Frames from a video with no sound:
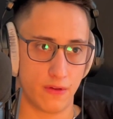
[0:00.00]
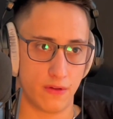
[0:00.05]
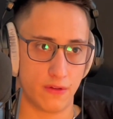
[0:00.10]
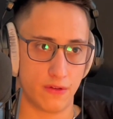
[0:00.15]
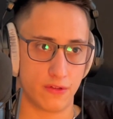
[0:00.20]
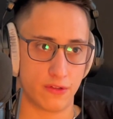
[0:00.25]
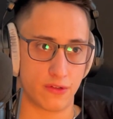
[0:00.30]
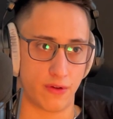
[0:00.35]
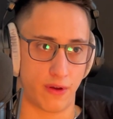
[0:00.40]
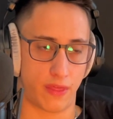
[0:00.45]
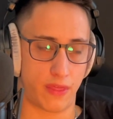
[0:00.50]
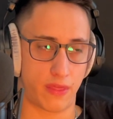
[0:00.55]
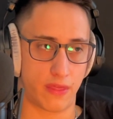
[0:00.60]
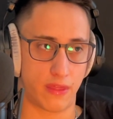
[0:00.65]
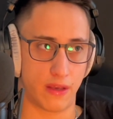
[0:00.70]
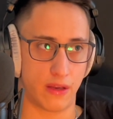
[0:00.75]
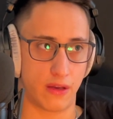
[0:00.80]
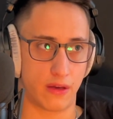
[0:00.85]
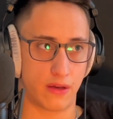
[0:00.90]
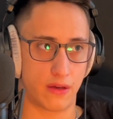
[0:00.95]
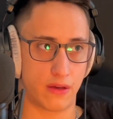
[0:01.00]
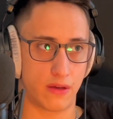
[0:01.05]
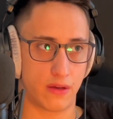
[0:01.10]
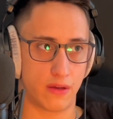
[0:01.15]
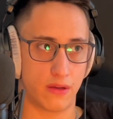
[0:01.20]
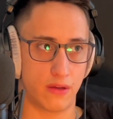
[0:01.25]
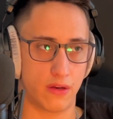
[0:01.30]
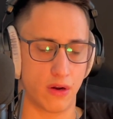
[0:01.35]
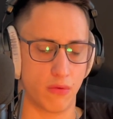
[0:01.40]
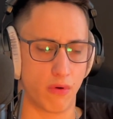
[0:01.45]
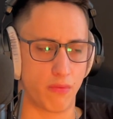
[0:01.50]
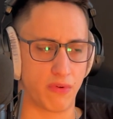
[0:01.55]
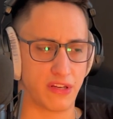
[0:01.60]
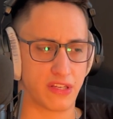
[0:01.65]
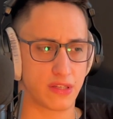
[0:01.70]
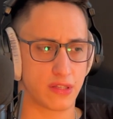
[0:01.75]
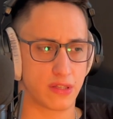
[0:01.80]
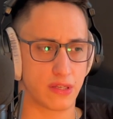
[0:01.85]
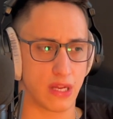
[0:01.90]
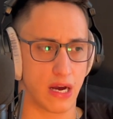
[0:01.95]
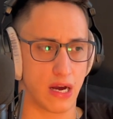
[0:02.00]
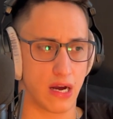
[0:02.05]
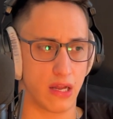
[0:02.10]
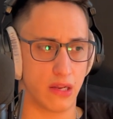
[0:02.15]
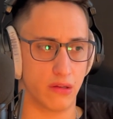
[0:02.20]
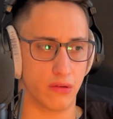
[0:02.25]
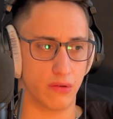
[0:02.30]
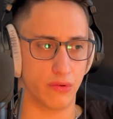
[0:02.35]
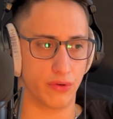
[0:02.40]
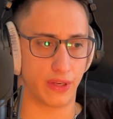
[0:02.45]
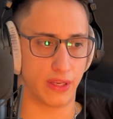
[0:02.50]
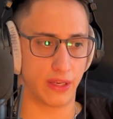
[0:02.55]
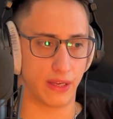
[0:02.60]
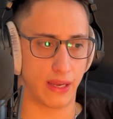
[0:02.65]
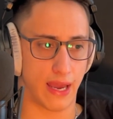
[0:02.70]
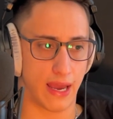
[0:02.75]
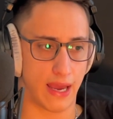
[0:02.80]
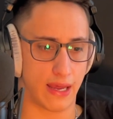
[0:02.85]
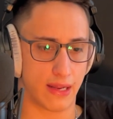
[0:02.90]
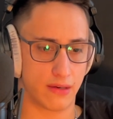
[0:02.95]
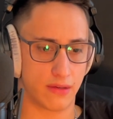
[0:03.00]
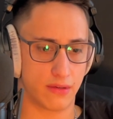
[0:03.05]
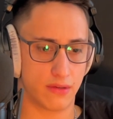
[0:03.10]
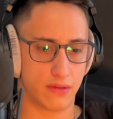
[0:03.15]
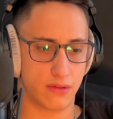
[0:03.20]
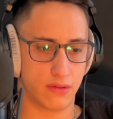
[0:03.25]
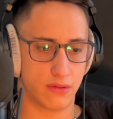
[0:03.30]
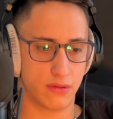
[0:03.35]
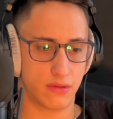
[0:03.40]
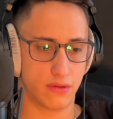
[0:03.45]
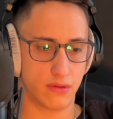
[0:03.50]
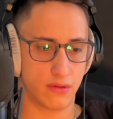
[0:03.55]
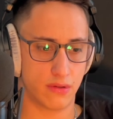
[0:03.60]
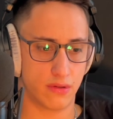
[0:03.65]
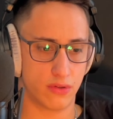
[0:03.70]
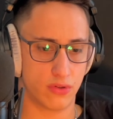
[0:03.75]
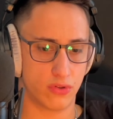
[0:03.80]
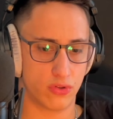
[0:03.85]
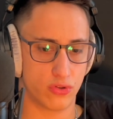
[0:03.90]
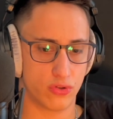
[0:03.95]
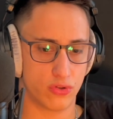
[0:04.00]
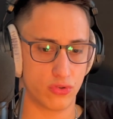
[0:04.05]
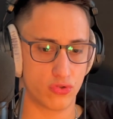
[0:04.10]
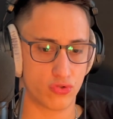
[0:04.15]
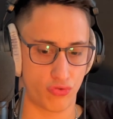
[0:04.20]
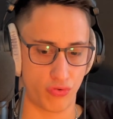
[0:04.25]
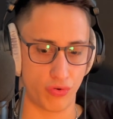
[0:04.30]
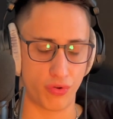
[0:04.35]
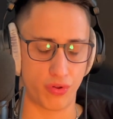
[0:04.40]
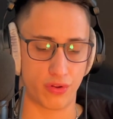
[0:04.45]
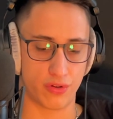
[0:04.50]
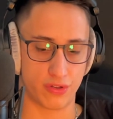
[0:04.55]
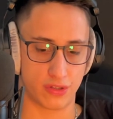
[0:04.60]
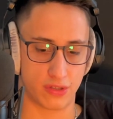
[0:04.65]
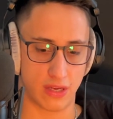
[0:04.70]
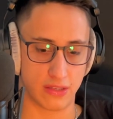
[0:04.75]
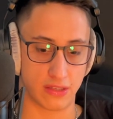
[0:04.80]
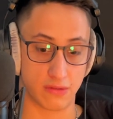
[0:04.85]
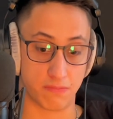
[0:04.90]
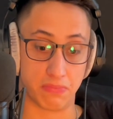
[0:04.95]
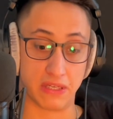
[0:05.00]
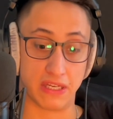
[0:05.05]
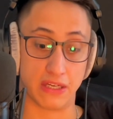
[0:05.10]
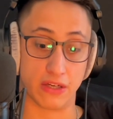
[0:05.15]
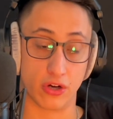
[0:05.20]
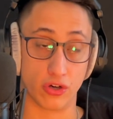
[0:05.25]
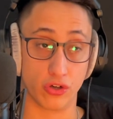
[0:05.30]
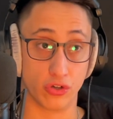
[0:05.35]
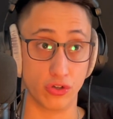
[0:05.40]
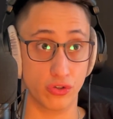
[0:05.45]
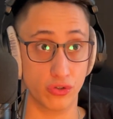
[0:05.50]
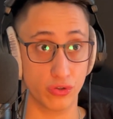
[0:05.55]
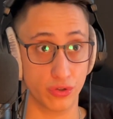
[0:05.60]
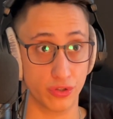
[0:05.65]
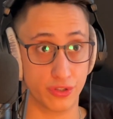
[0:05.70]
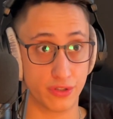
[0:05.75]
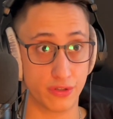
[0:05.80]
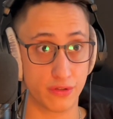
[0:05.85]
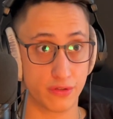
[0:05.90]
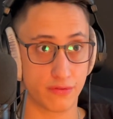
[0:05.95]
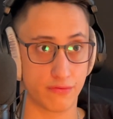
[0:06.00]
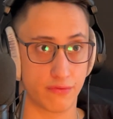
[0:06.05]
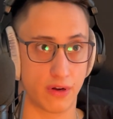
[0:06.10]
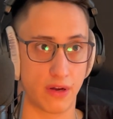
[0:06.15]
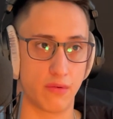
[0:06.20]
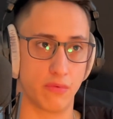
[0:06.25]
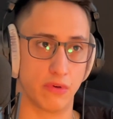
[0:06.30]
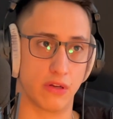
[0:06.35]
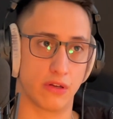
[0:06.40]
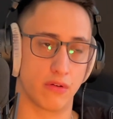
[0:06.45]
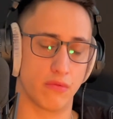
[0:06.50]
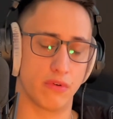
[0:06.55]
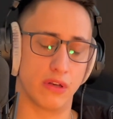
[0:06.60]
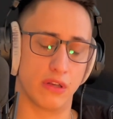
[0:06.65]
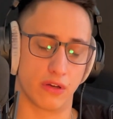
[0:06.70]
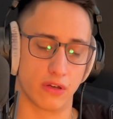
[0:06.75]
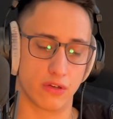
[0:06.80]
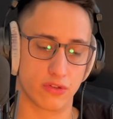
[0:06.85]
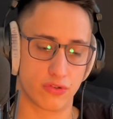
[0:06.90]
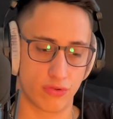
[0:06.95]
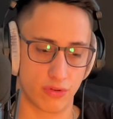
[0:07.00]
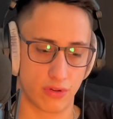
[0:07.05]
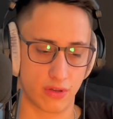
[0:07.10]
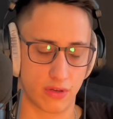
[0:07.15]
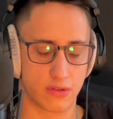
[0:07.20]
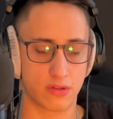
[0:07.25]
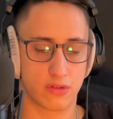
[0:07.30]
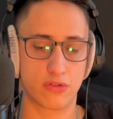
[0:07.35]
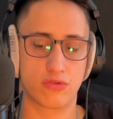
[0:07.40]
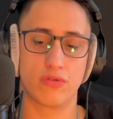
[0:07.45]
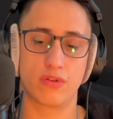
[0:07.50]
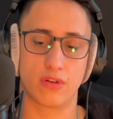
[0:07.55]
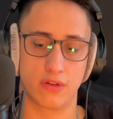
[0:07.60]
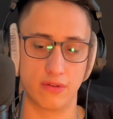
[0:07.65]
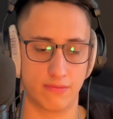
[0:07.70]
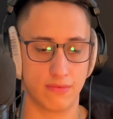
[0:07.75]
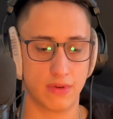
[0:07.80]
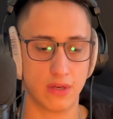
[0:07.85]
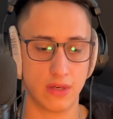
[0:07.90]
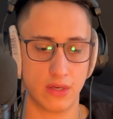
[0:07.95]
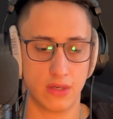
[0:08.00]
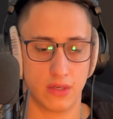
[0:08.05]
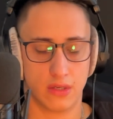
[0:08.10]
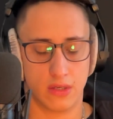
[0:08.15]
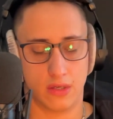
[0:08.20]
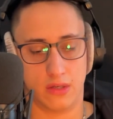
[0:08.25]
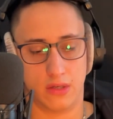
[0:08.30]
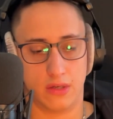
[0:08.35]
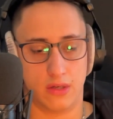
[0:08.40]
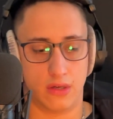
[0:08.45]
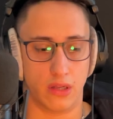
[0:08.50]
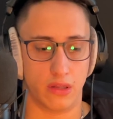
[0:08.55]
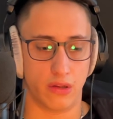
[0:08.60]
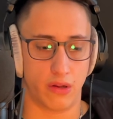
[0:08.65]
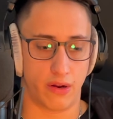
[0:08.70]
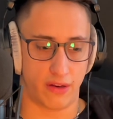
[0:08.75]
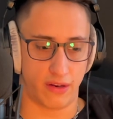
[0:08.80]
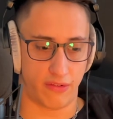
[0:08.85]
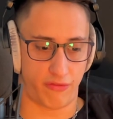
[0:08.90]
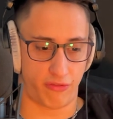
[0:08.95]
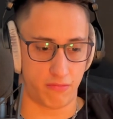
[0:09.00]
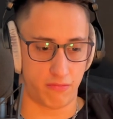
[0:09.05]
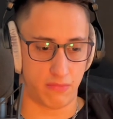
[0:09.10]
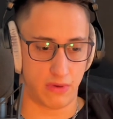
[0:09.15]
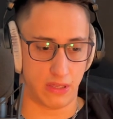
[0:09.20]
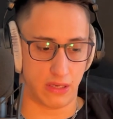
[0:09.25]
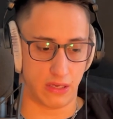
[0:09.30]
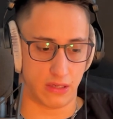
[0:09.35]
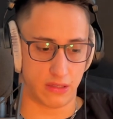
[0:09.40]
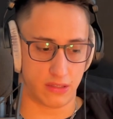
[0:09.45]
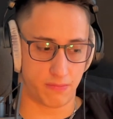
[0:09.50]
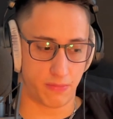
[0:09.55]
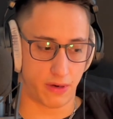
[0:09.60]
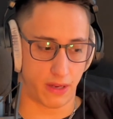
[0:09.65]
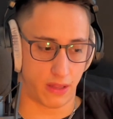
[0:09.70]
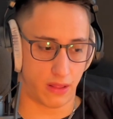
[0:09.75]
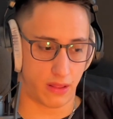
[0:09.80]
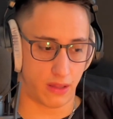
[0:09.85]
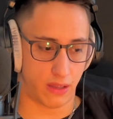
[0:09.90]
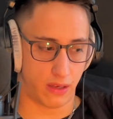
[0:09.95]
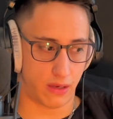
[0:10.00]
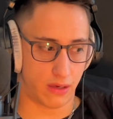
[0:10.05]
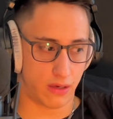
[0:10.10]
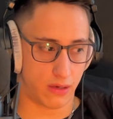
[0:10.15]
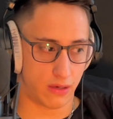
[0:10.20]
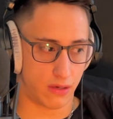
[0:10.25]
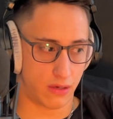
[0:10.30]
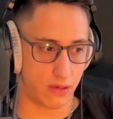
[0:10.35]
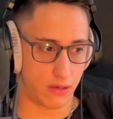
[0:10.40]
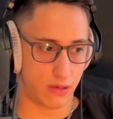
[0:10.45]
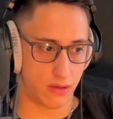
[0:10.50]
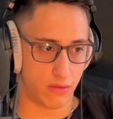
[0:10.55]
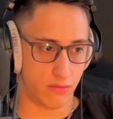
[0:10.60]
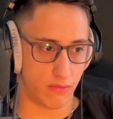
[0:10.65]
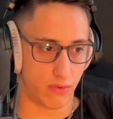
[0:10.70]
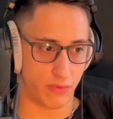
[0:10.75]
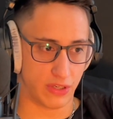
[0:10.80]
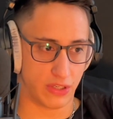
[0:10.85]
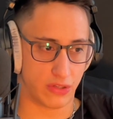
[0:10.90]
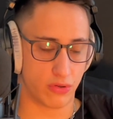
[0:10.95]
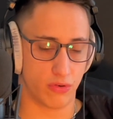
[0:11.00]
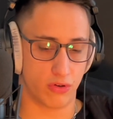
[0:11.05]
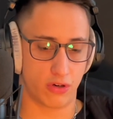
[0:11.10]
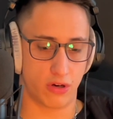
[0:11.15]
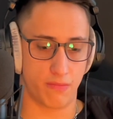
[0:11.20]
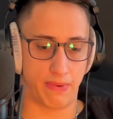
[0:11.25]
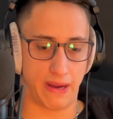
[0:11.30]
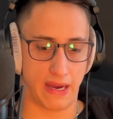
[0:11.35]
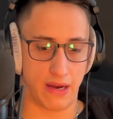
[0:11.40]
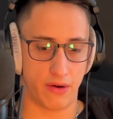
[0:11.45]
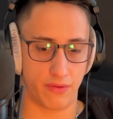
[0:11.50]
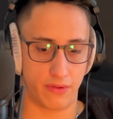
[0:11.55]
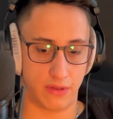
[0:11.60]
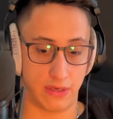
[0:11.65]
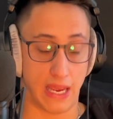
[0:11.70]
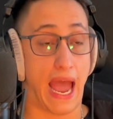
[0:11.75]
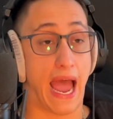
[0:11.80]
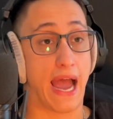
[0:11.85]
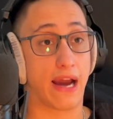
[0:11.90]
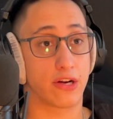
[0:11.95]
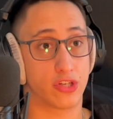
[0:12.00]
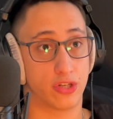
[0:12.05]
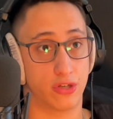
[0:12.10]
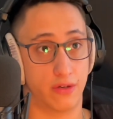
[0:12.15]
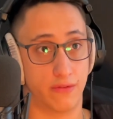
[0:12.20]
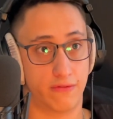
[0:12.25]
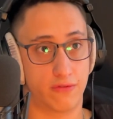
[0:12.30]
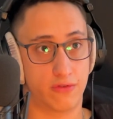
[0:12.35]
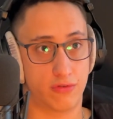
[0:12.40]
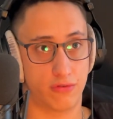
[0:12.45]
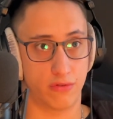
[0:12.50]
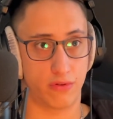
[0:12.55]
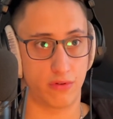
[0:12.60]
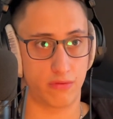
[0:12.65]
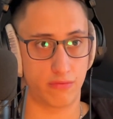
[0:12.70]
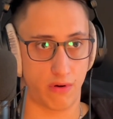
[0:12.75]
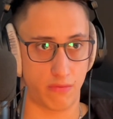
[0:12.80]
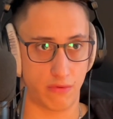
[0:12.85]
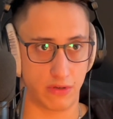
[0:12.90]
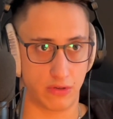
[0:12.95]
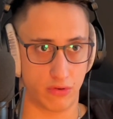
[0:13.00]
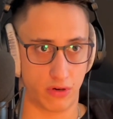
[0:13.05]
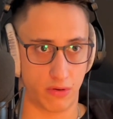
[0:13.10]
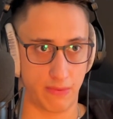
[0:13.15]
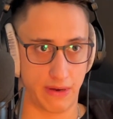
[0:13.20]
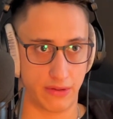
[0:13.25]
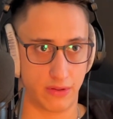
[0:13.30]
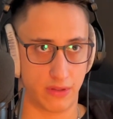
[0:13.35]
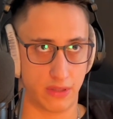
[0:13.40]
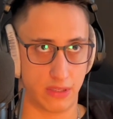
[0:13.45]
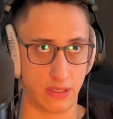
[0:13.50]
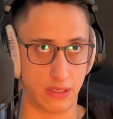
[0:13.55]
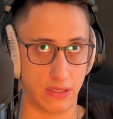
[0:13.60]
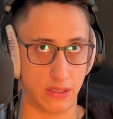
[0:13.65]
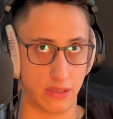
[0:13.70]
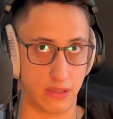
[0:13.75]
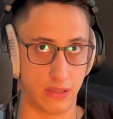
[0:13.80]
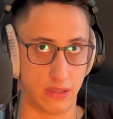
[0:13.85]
So I think, you know, when we start looking at truth as being a good, right? And we look at truth, because truth can a lot of different meanings, but I think when we talk about the action of truth, right? We talk about the